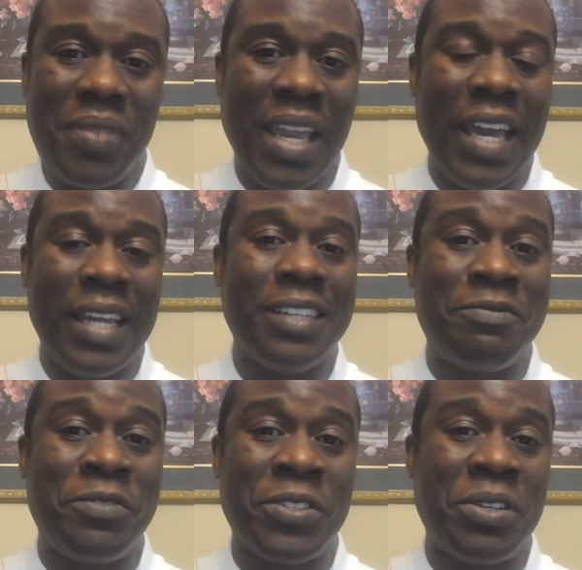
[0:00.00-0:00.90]
And
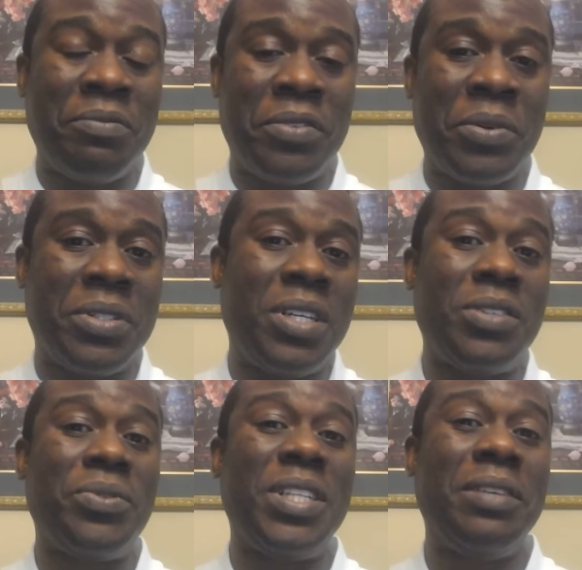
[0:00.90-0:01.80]
for some folks, it
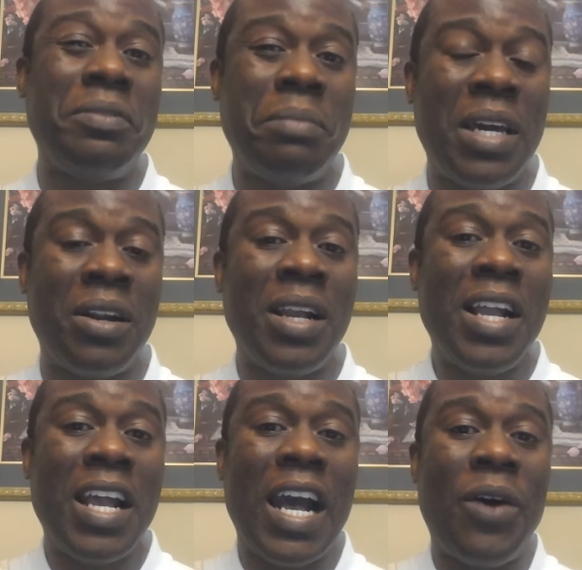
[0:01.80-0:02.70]
doesn't really even matter
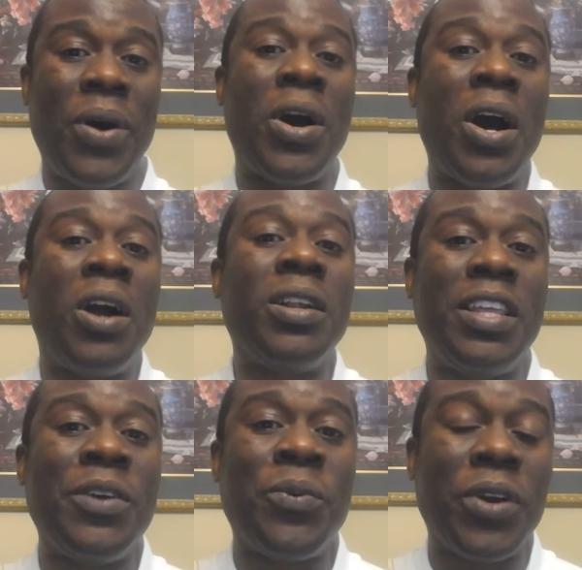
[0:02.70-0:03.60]
how hard
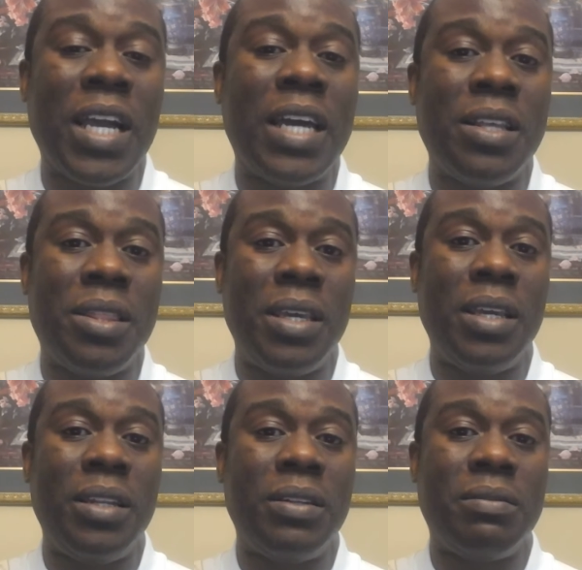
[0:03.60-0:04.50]
they work at a
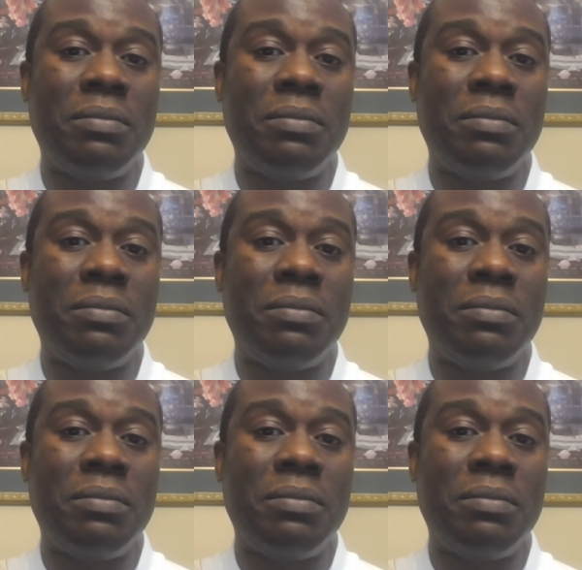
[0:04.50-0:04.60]
thing.